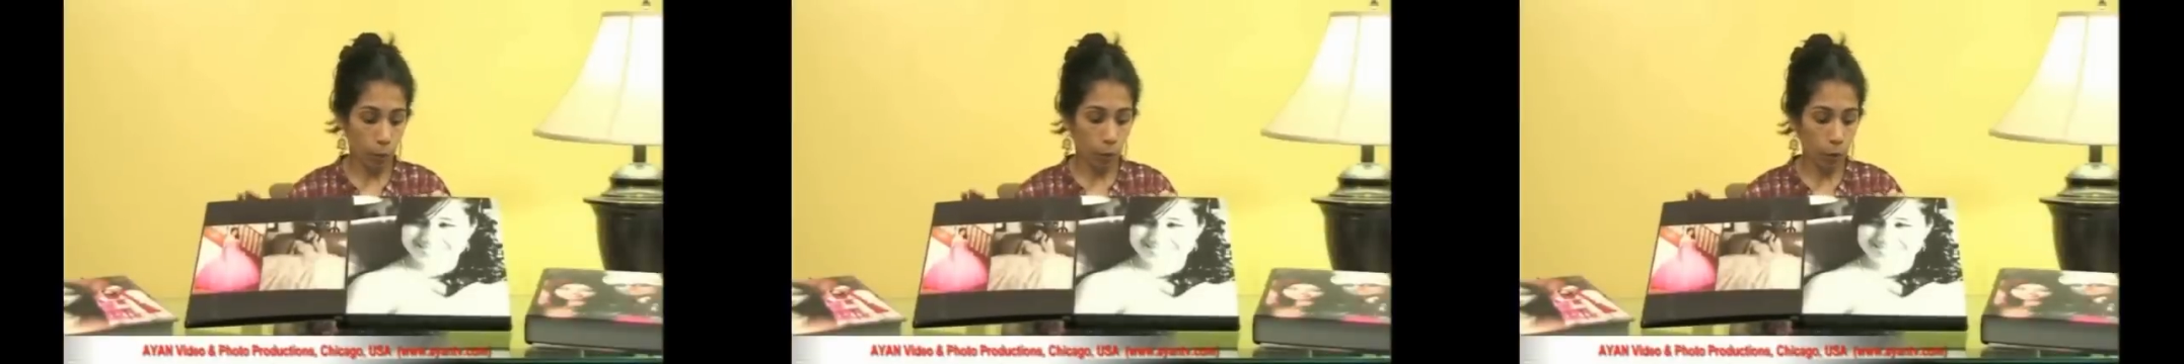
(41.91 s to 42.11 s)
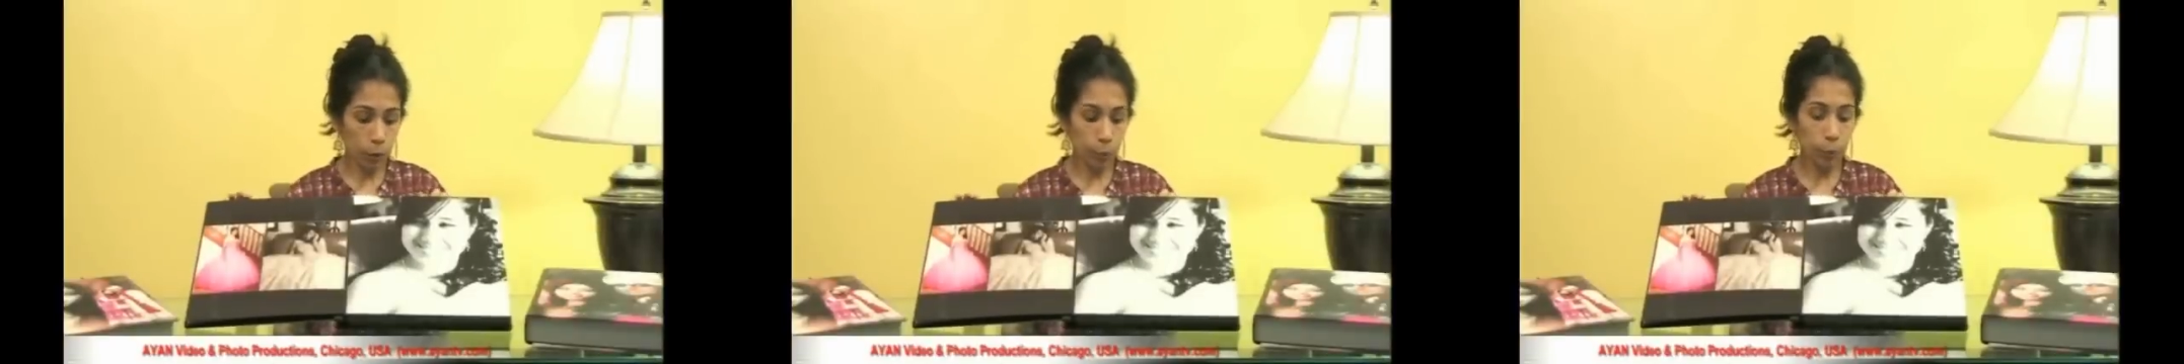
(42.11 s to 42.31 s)

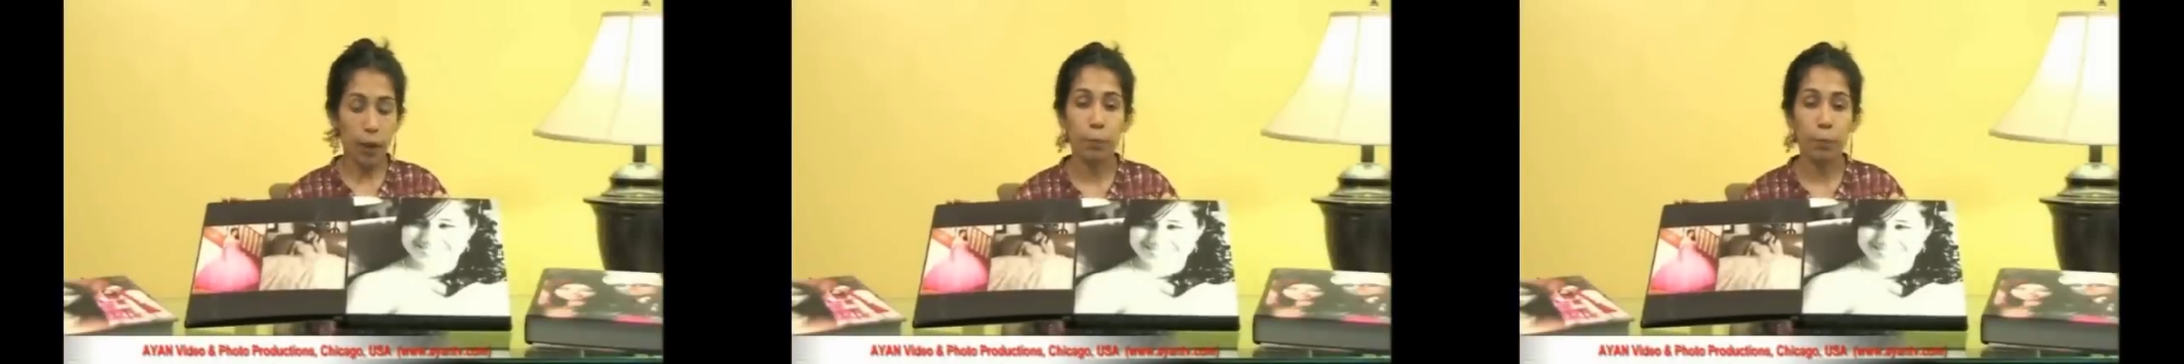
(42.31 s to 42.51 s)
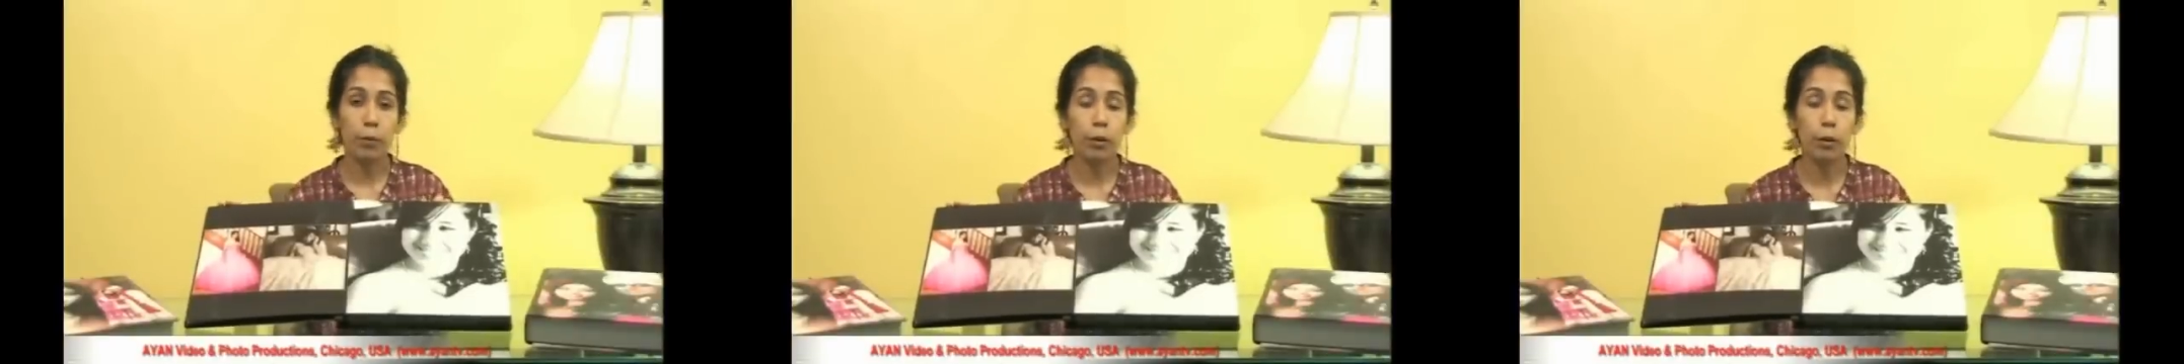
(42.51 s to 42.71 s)
most
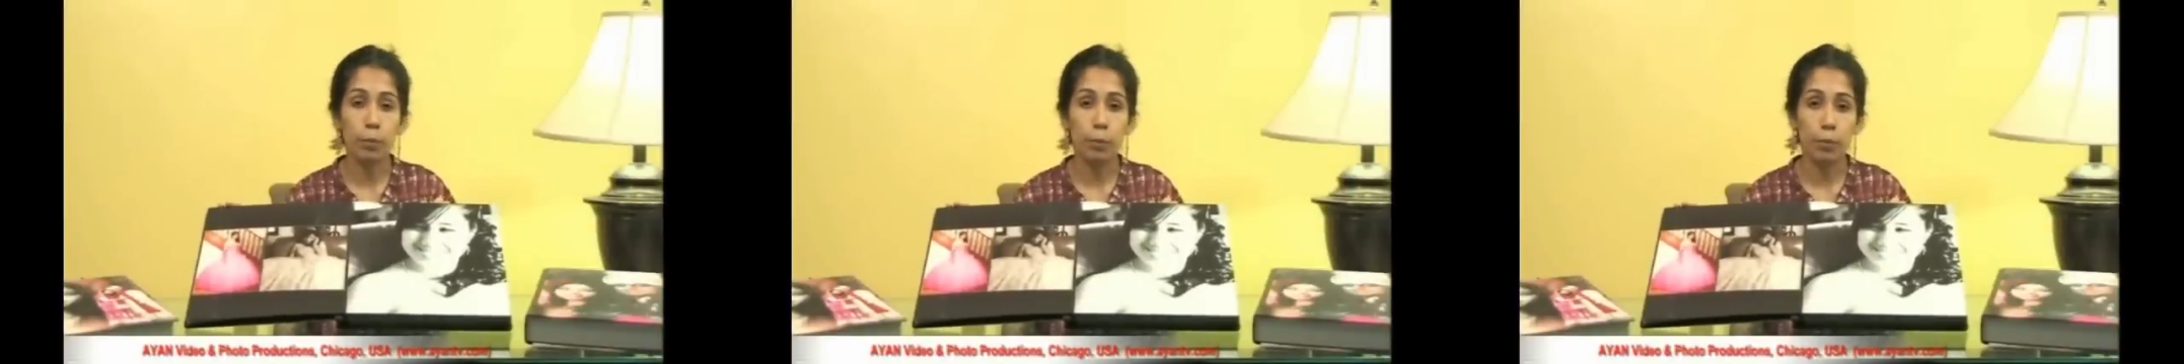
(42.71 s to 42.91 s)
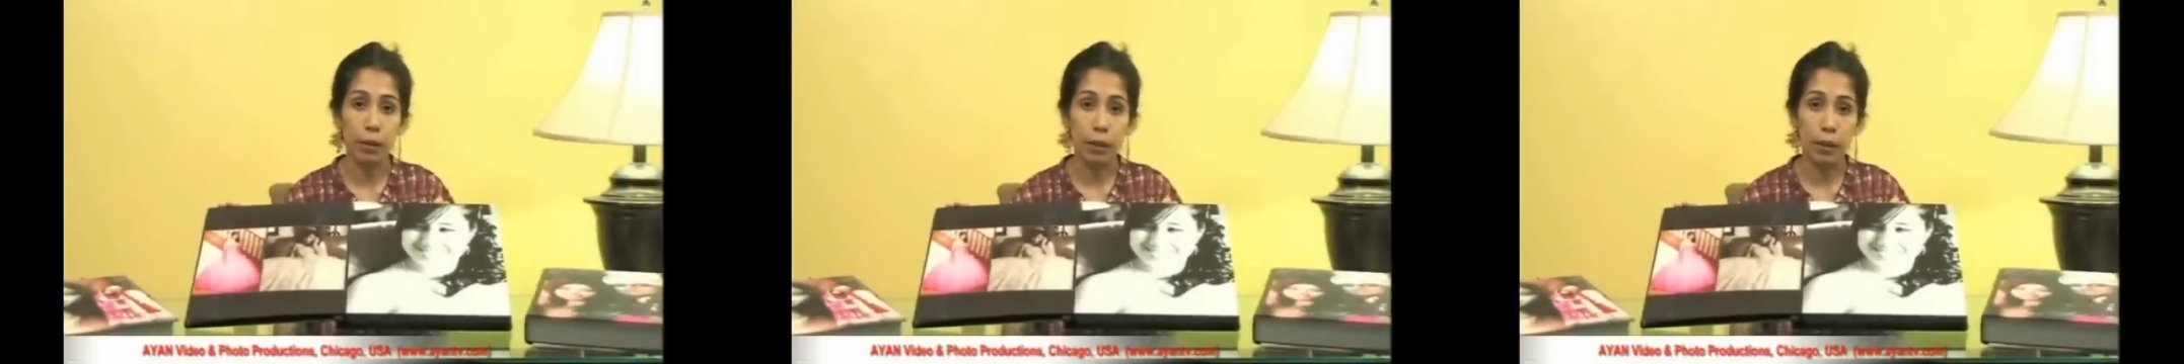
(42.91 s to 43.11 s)
popular
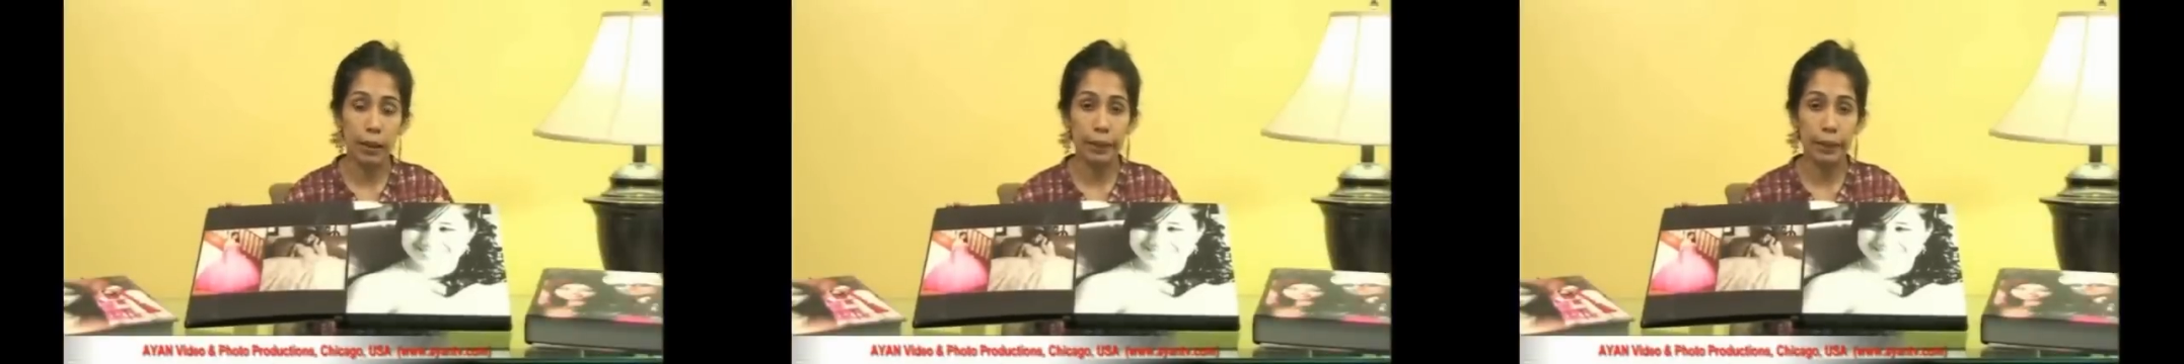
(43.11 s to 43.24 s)
book